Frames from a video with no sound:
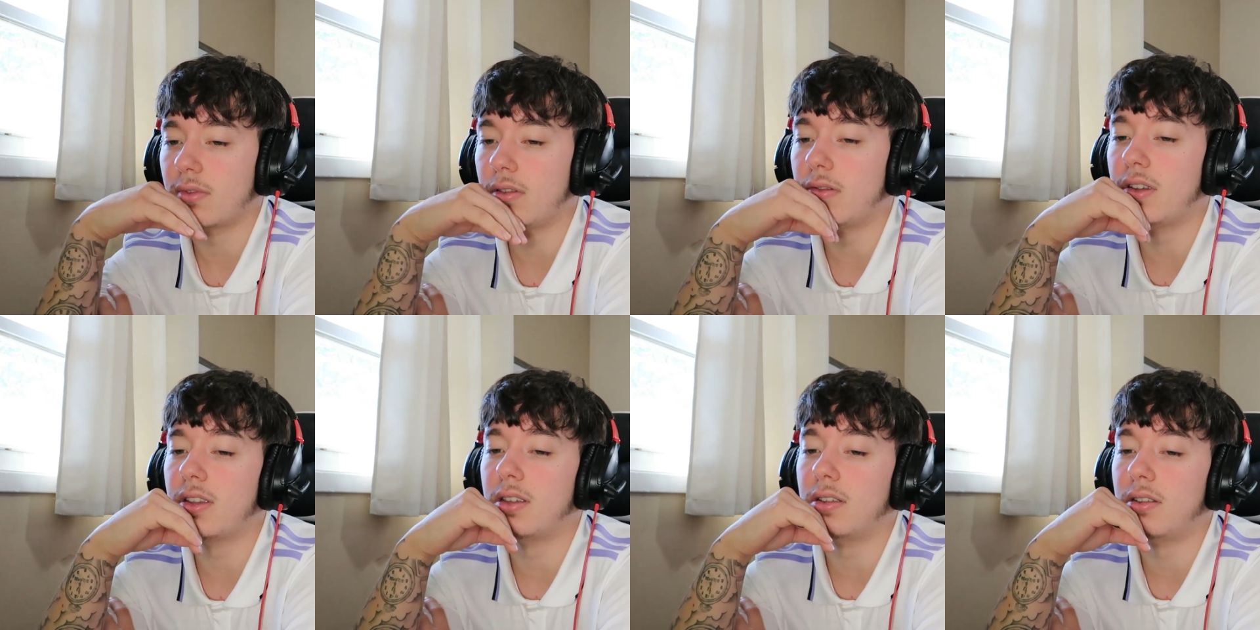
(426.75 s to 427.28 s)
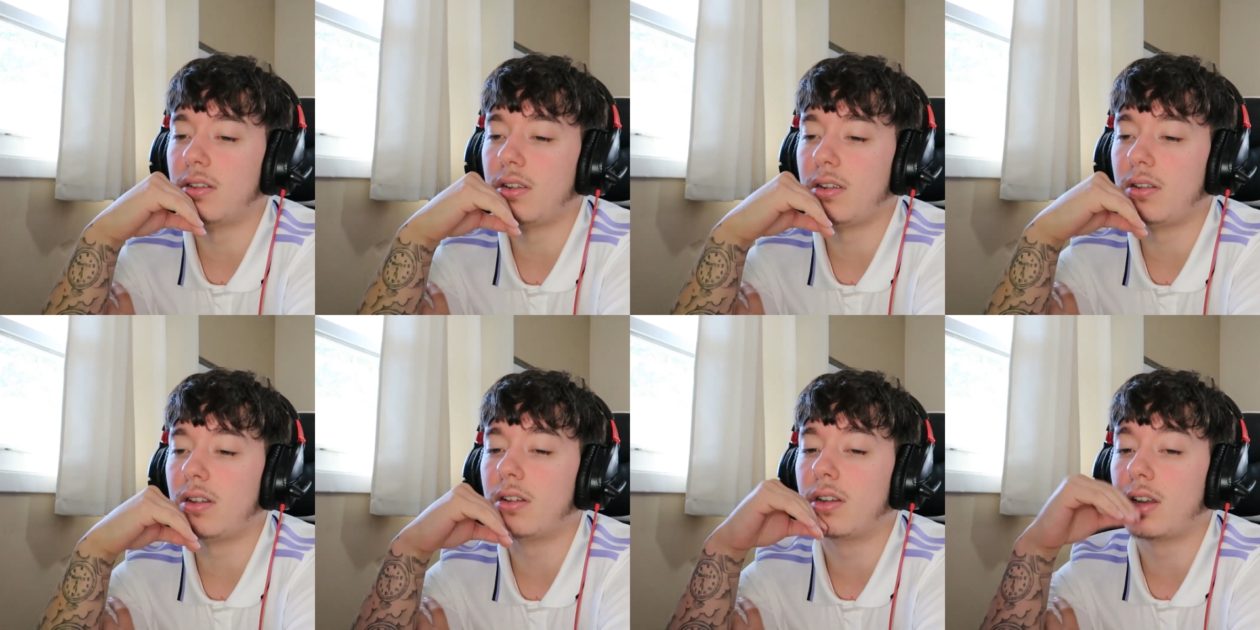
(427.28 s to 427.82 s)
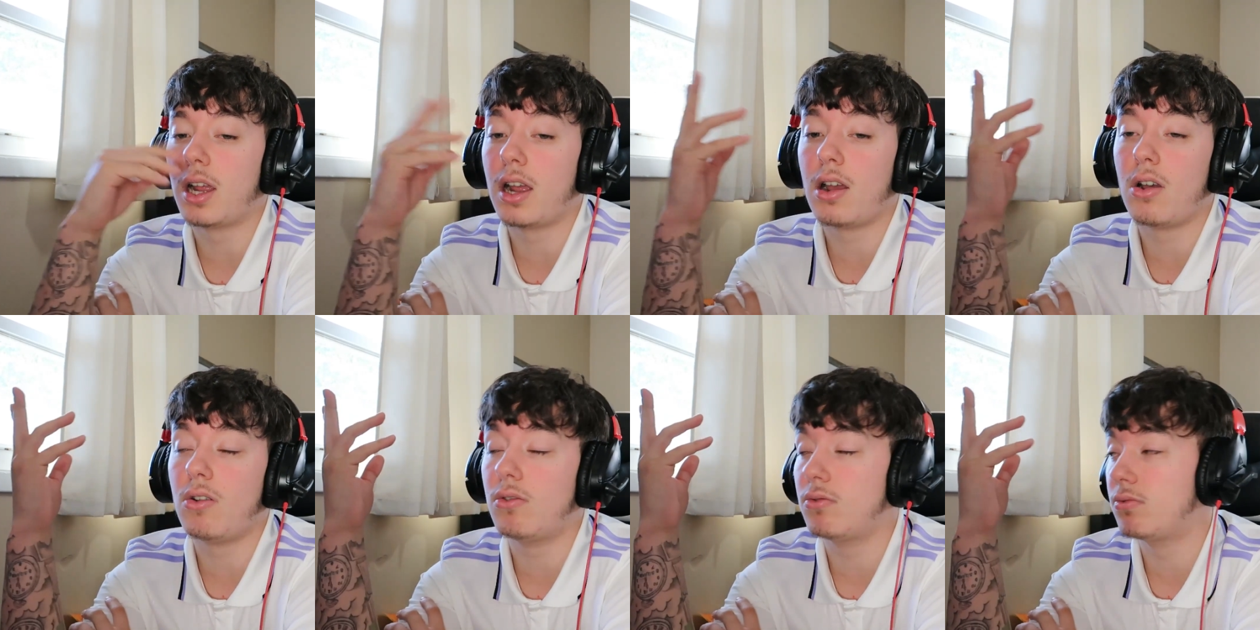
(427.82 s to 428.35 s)
Great.
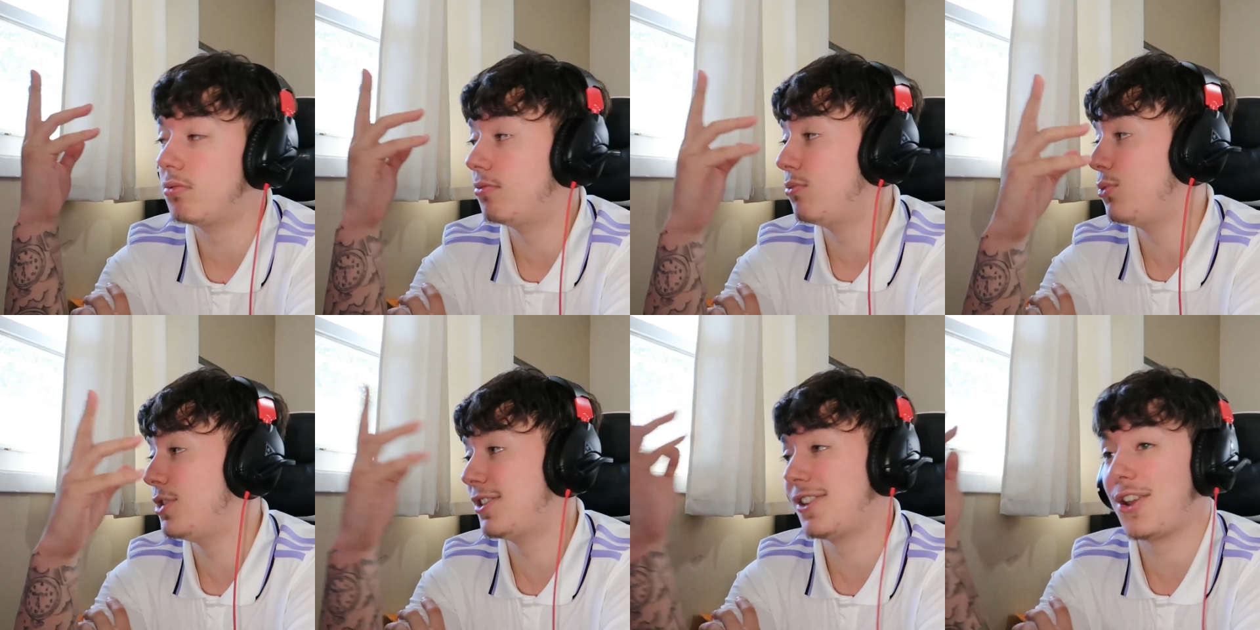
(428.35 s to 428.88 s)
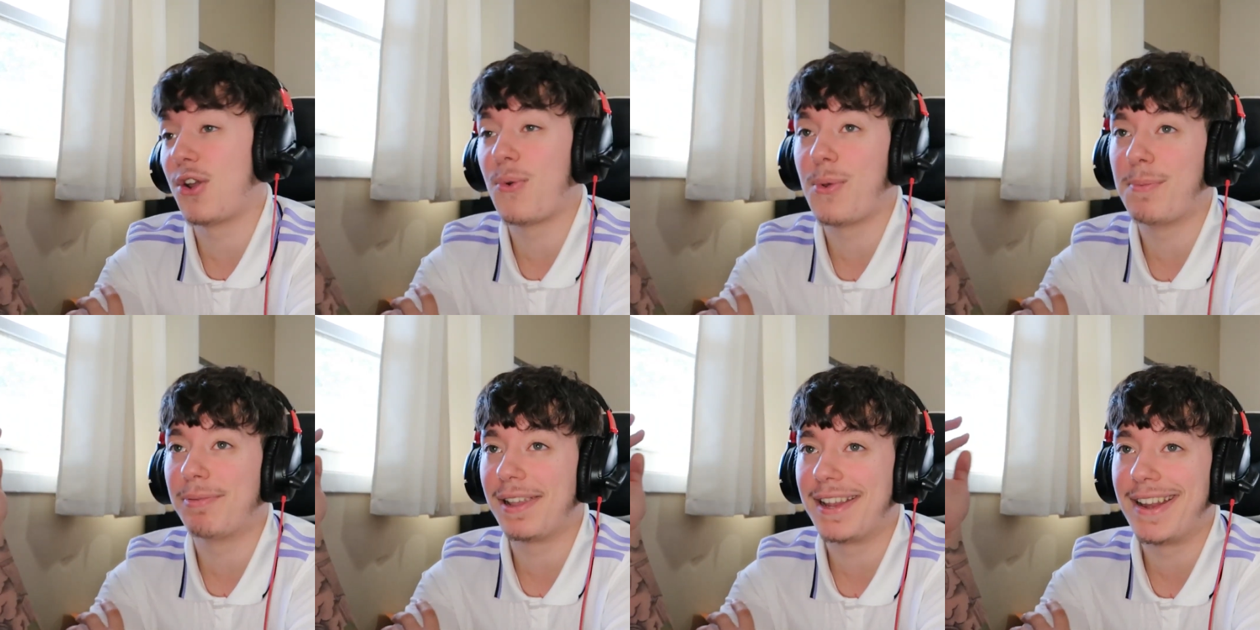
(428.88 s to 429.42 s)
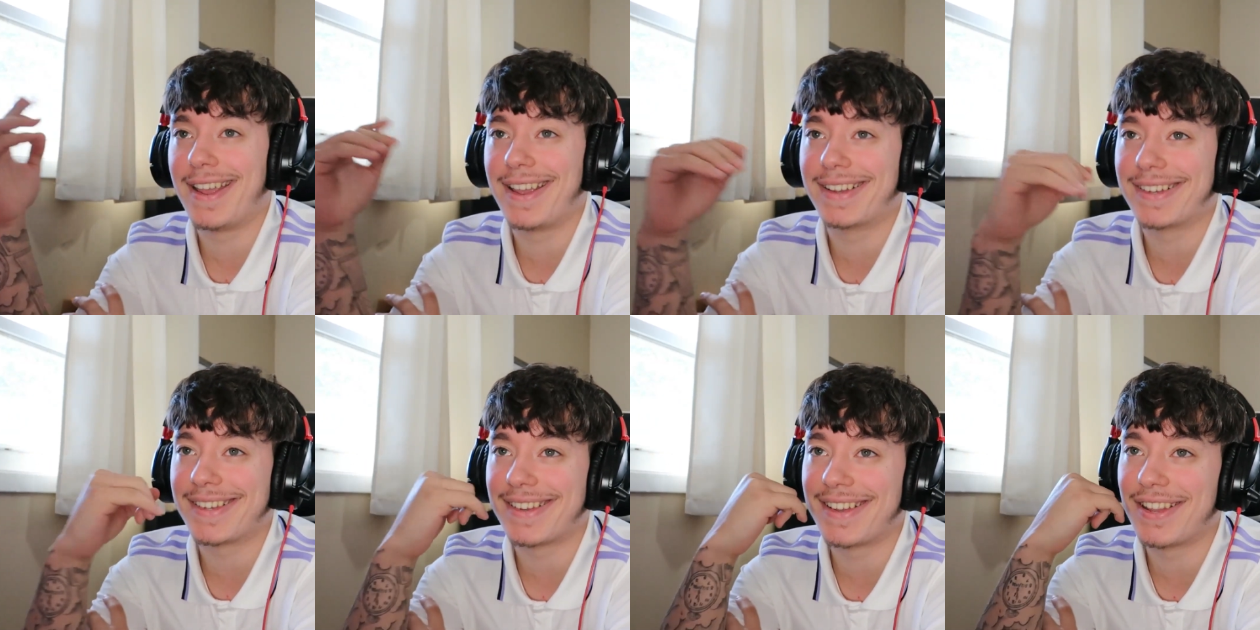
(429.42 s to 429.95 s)
Now we see who we play
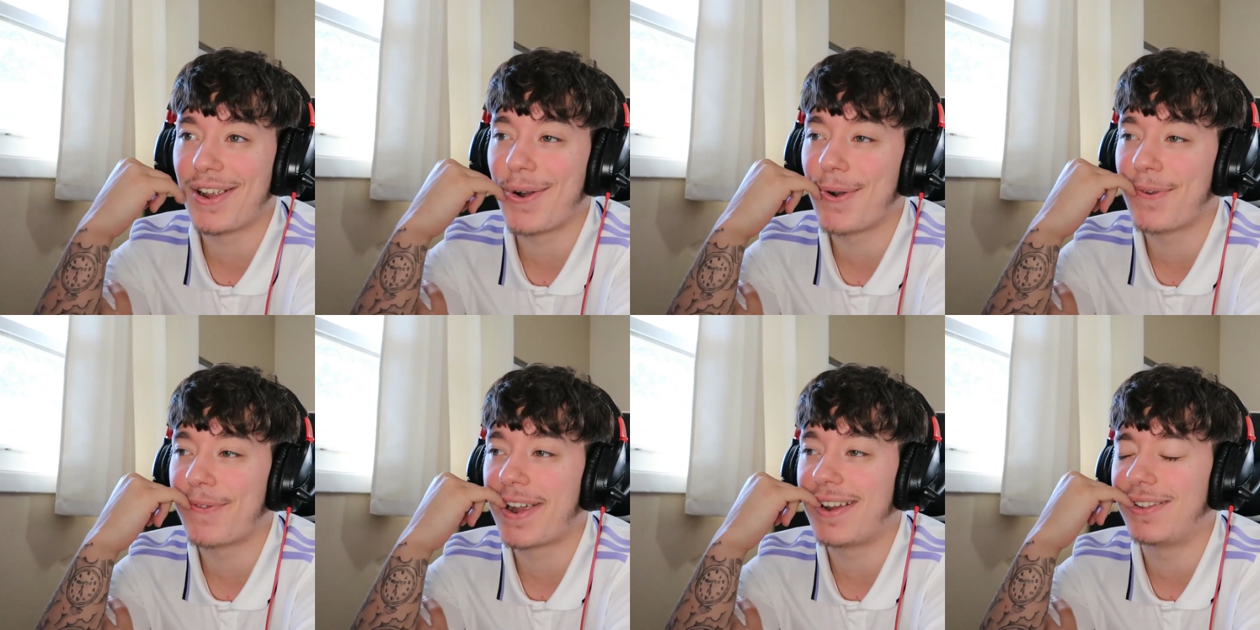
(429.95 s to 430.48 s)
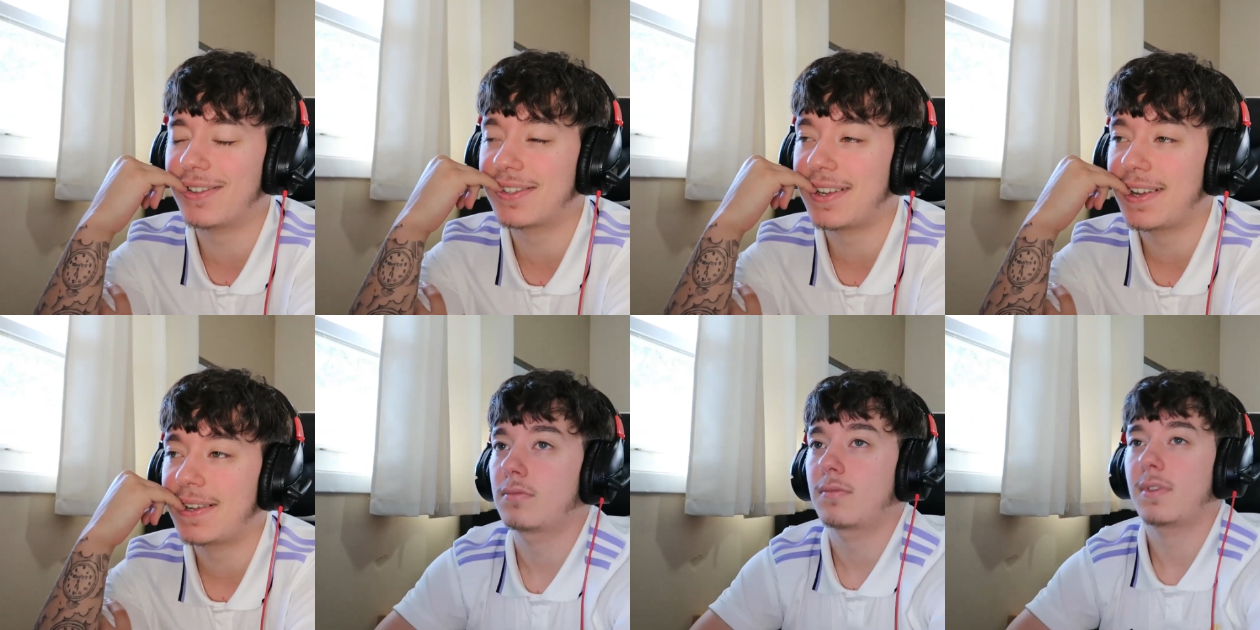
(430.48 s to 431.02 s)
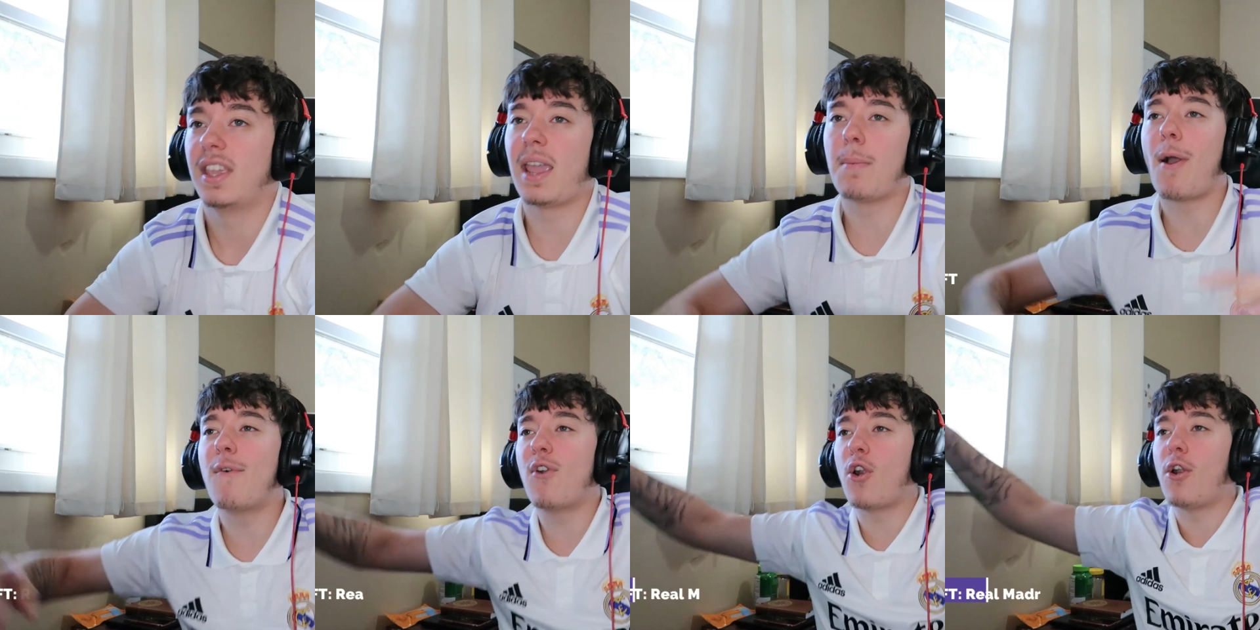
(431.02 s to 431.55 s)
next in the quarterfinals.
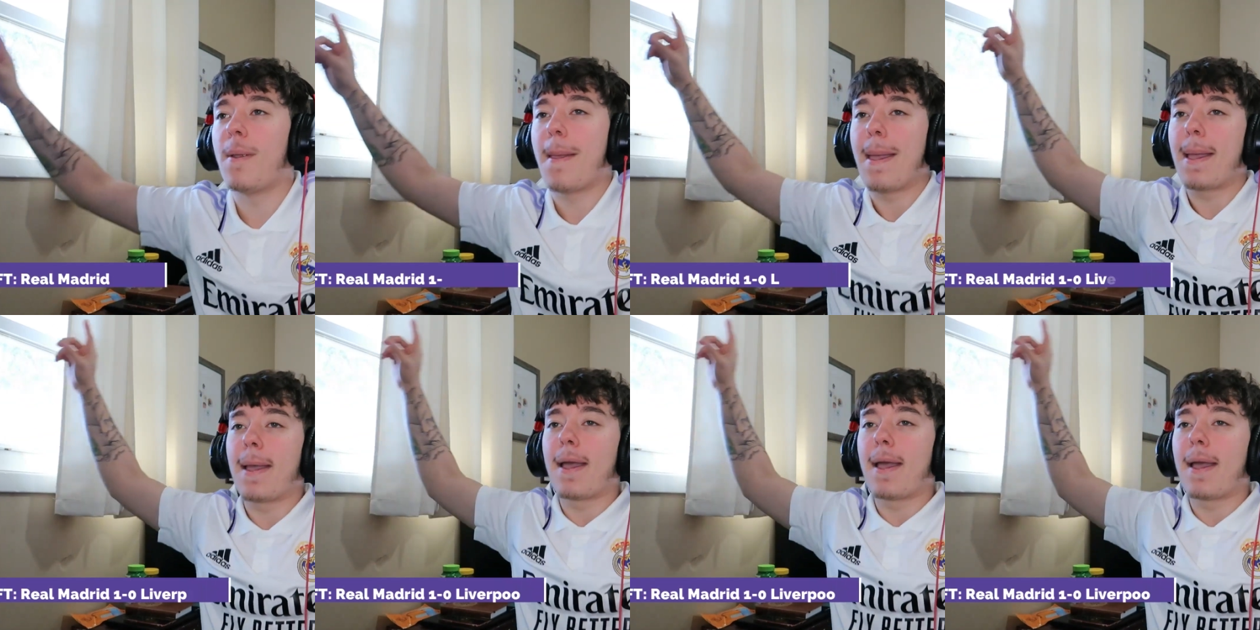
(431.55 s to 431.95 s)
Game over.